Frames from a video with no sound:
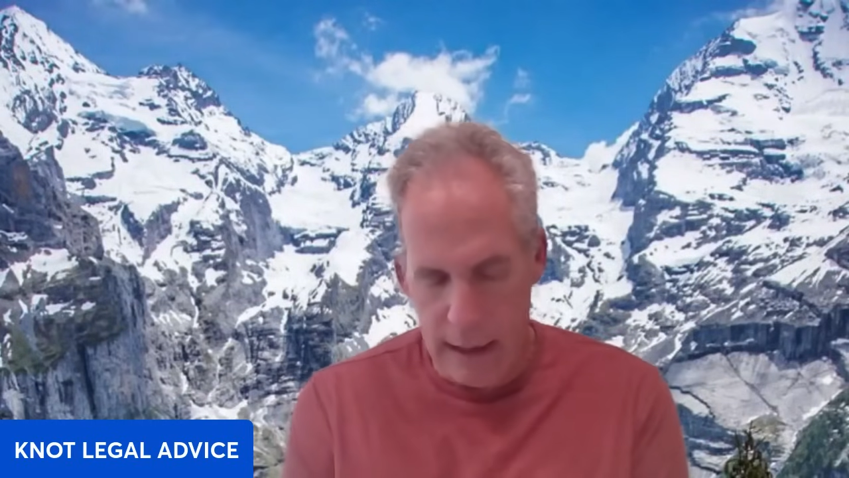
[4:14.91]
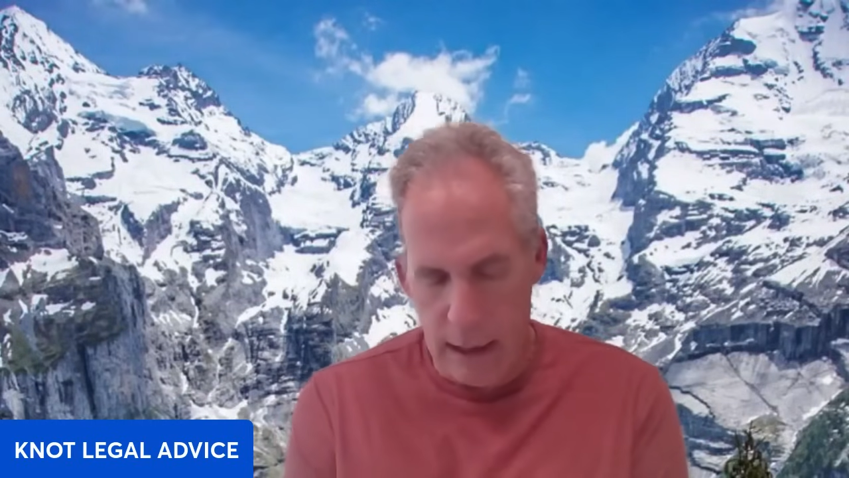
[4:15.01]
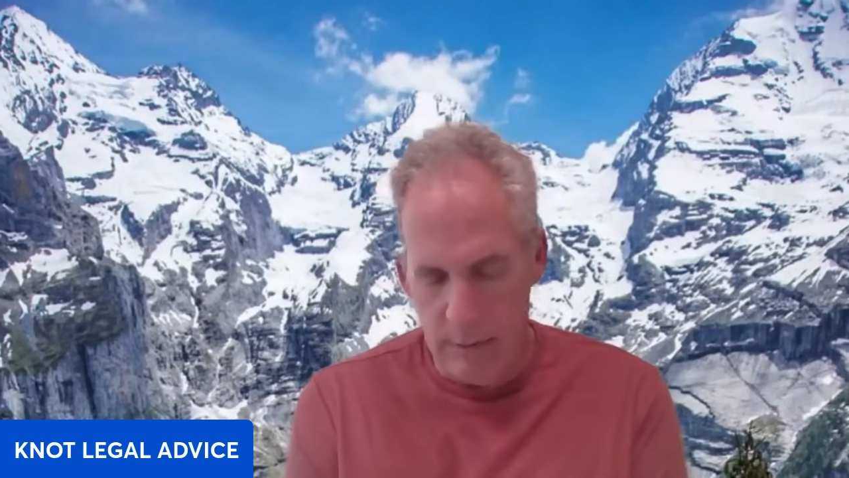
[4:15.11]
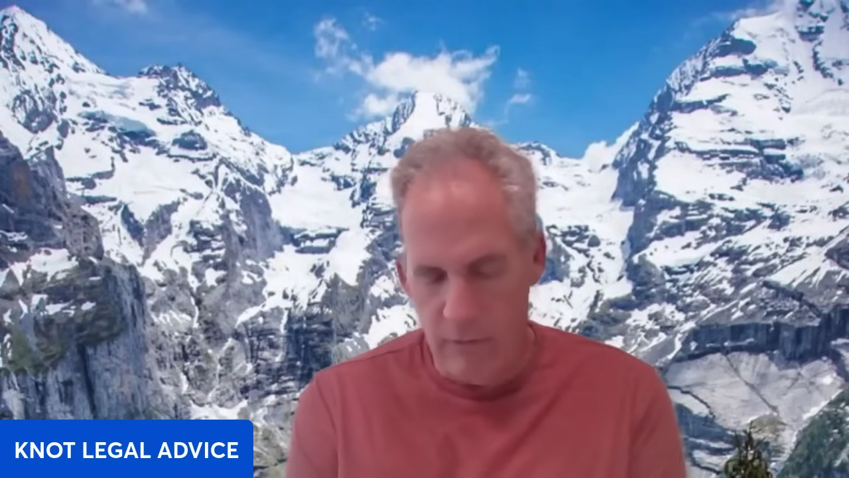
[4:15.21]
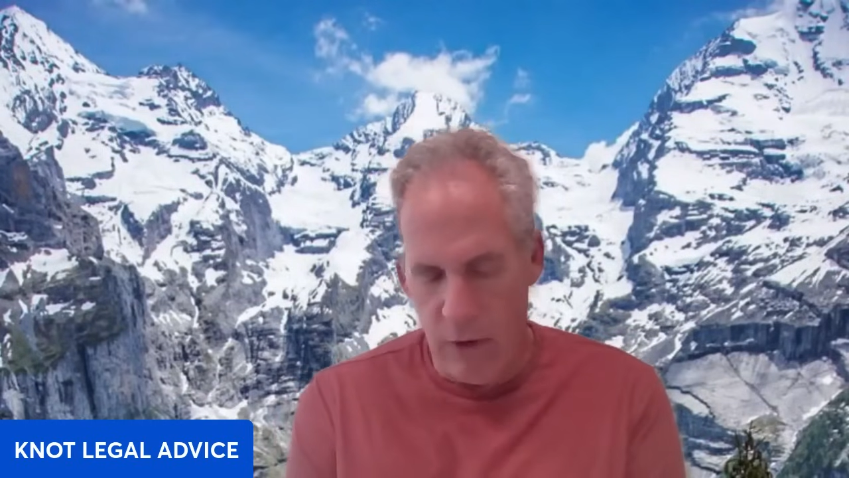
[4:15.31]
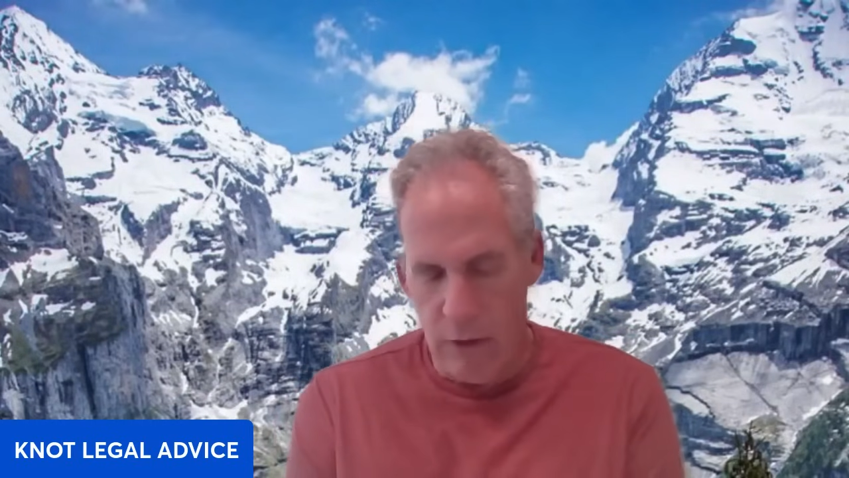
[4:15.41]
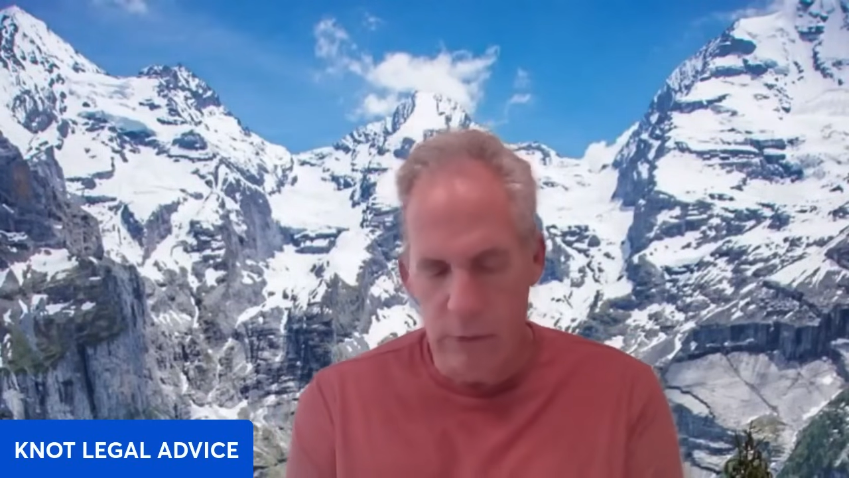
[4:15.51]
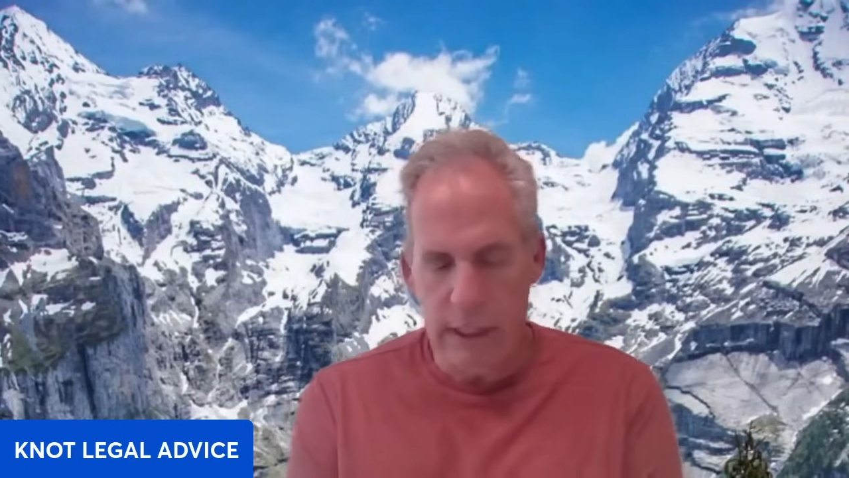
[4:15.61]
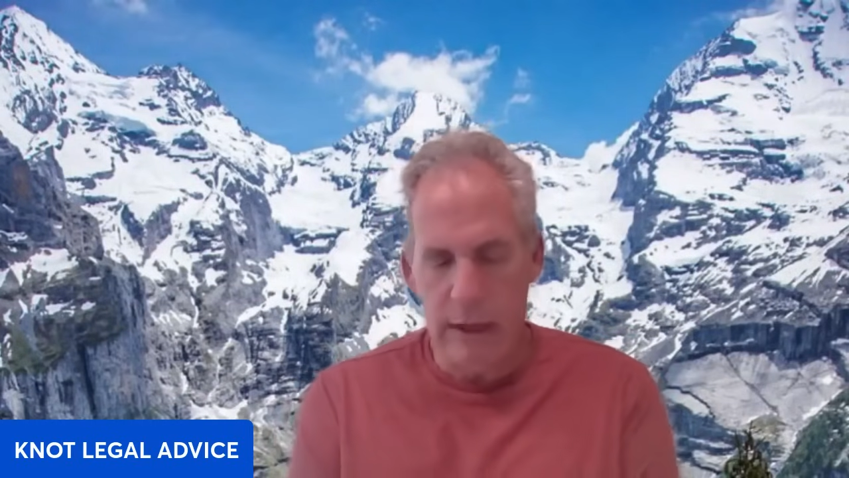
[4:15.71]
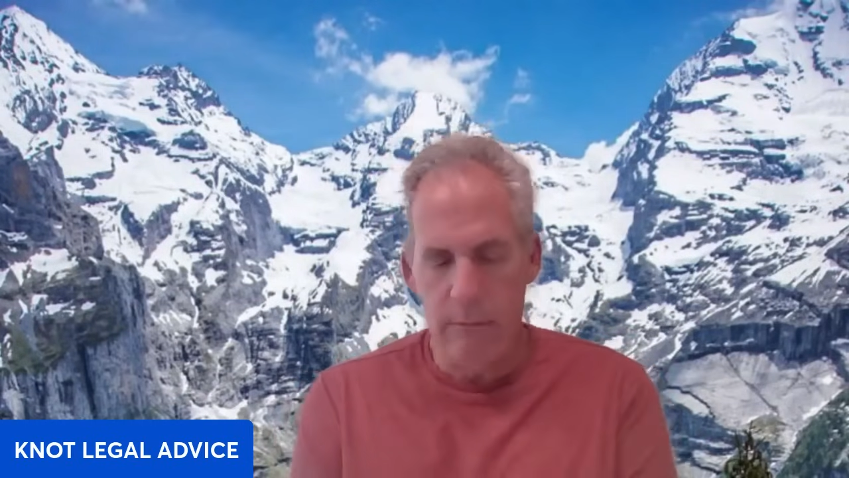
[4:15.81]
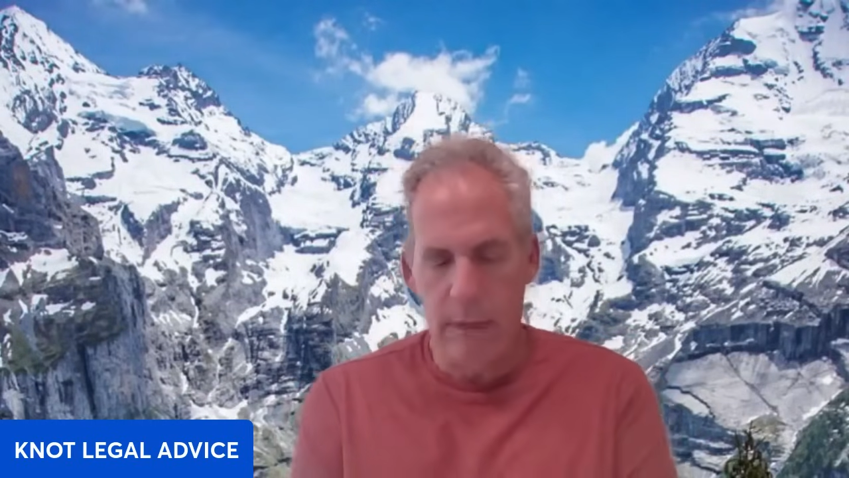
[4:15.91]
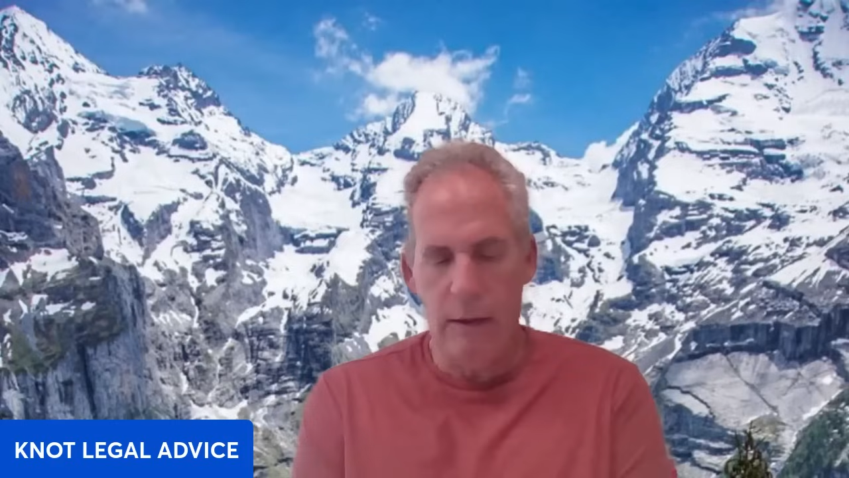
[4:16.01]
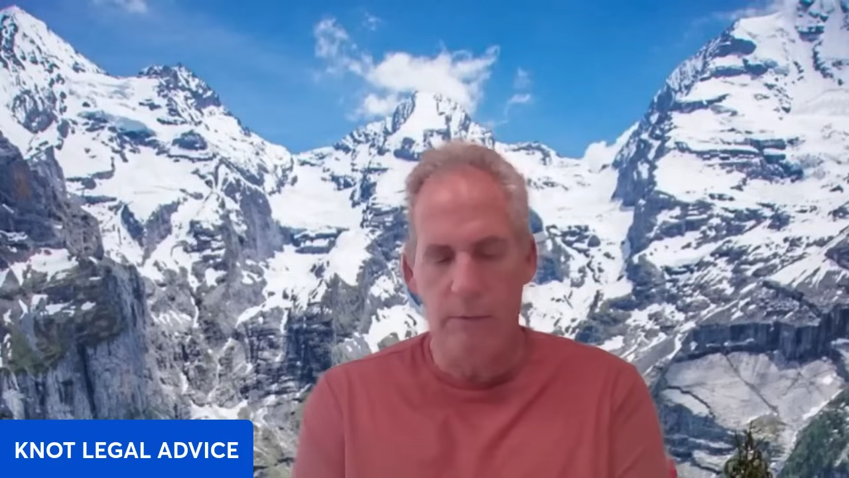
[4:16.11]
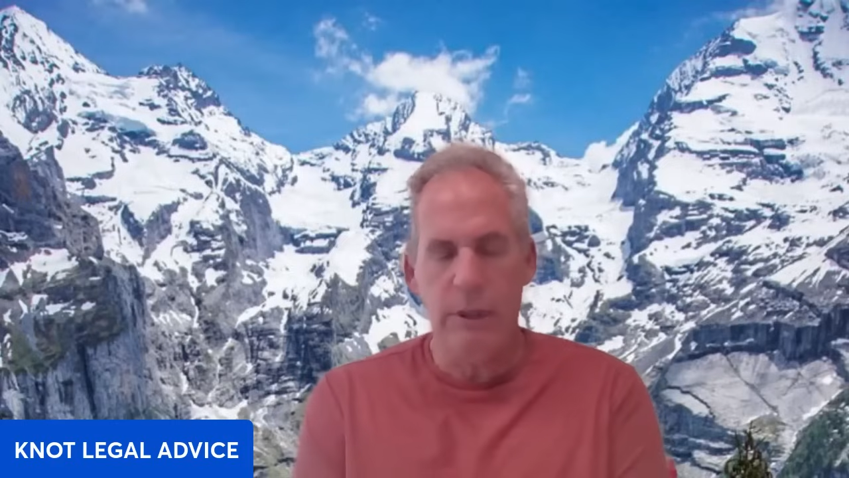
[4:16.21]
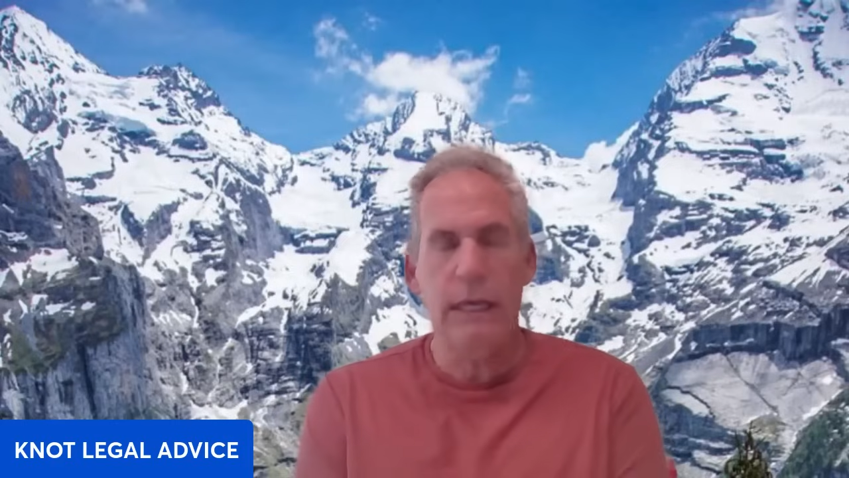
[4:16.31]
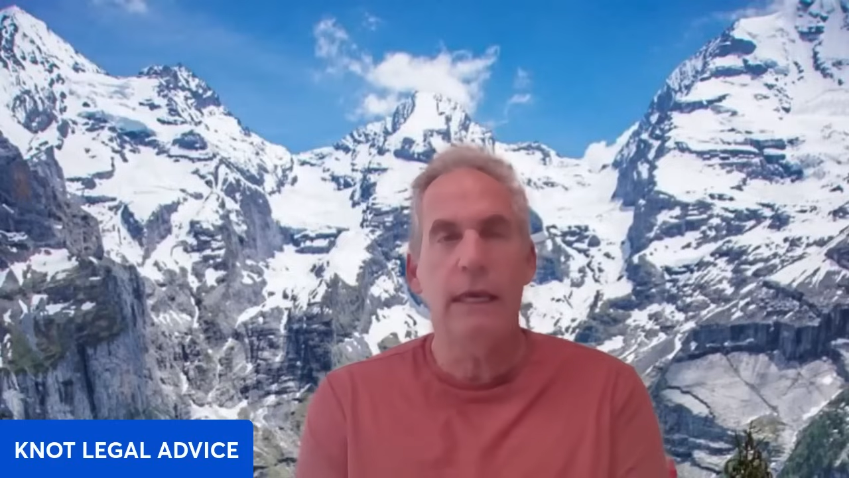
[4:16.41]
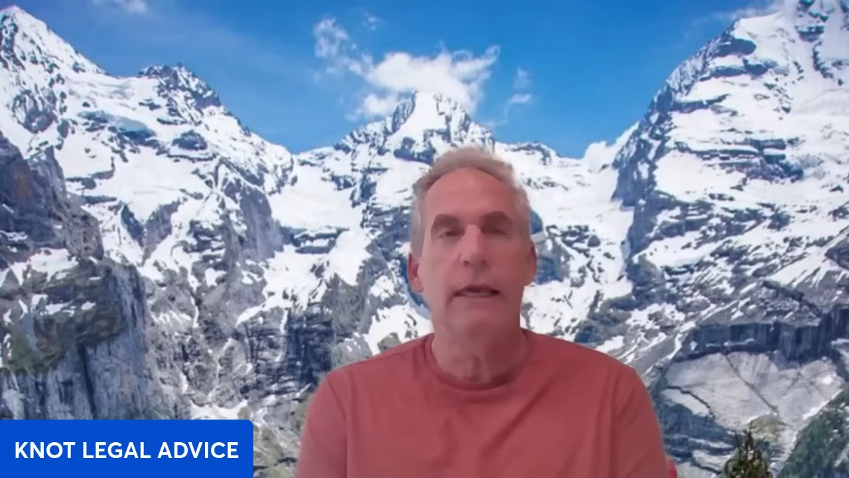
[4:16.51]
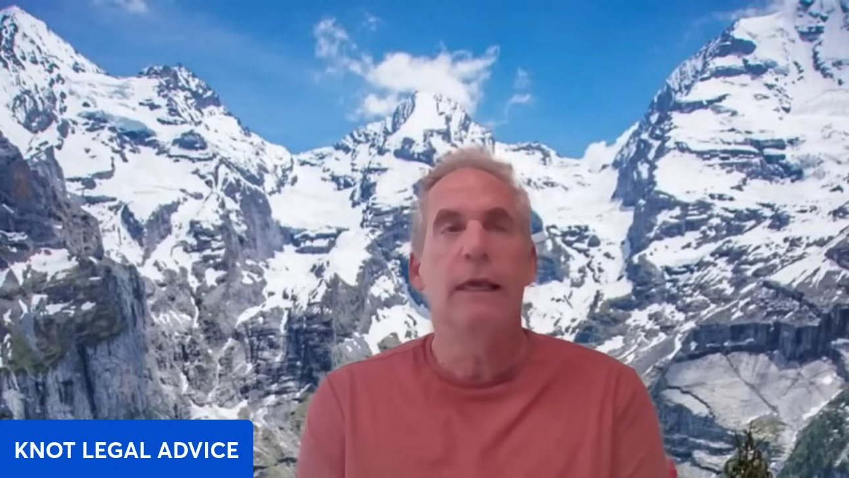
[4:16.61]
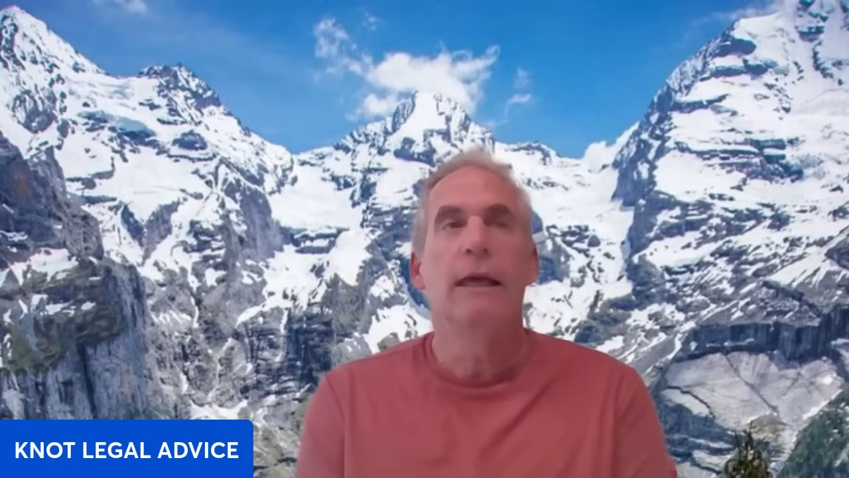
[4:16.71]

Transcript: And I'm involved with MLP,